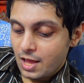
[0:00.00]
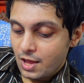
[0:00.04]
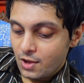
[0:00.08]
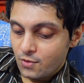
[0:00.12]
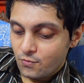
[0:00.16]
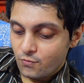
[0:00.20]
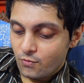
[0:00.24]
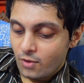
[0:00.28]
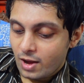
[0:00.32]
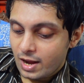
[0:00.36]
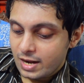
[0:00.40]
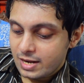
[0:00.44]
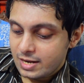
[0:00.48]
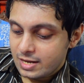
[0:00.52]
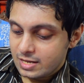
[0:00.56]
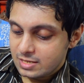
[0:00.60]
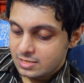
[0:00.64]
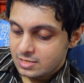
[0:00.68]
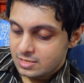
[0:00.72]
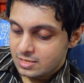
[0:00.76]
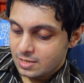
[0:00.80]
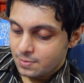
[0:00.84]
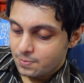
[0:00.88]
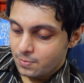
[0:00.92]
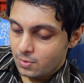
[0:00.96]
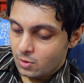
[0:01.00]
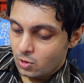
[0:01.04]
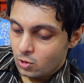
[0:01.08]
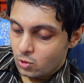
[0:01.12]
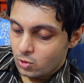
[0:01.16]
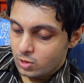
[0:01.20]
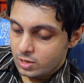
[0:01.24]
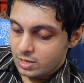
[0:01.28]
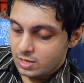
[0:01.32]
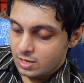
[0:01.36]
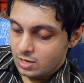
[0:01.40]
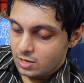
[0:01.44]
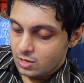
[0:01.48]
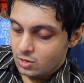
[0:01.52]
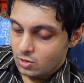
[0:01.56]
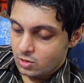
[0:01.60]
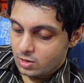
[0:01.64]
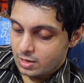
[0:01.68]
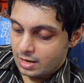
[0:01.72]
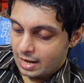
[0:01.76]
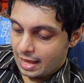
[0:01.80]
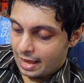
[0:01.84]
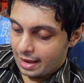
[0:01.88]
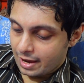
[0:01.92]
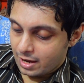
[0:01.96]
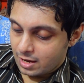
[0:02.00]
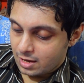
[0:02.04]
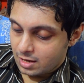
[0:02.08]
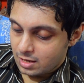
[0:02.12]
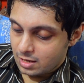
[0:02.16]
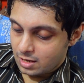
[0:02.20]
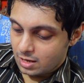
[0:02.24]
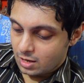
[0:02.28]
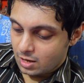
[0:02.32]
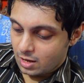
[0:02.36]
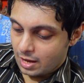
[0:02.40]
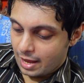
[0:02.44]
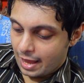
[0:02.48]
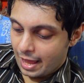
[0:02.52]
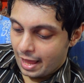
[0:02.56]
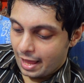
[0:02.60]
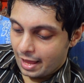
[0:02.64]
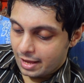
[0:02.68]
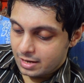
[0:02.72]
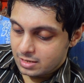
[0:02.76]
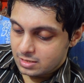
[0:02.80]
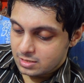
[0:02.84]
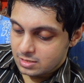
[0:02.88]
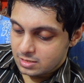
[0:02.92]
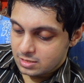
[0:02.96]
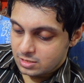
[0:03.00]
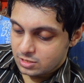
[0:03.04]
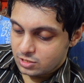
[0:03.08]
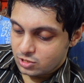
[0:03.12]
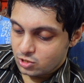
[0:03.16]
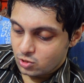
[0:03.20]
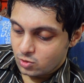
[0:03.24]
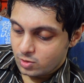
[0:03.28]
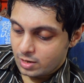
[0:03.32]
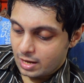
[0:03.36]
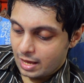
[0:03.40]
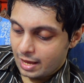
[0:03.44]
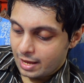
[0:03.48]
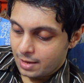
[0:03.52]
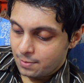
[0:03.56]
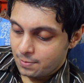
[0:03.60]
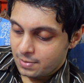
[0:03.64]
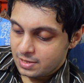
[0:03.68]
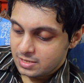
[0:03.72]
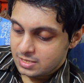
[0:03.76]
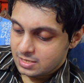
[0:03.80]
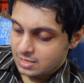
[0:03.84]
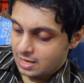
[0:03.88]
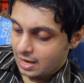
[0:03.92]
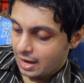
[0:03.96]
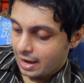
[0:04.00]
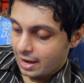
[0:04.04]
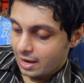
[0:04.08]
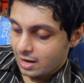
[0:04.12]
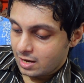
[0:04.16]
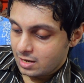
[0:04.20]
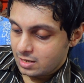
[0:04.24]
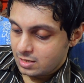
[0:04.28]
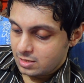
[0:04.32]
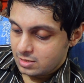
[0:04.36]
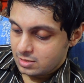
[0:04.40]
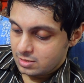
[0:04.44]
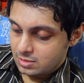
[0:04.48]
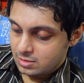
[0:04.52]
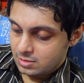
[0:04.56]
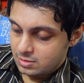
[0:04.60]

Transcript: What does the board look like? And should I be scared?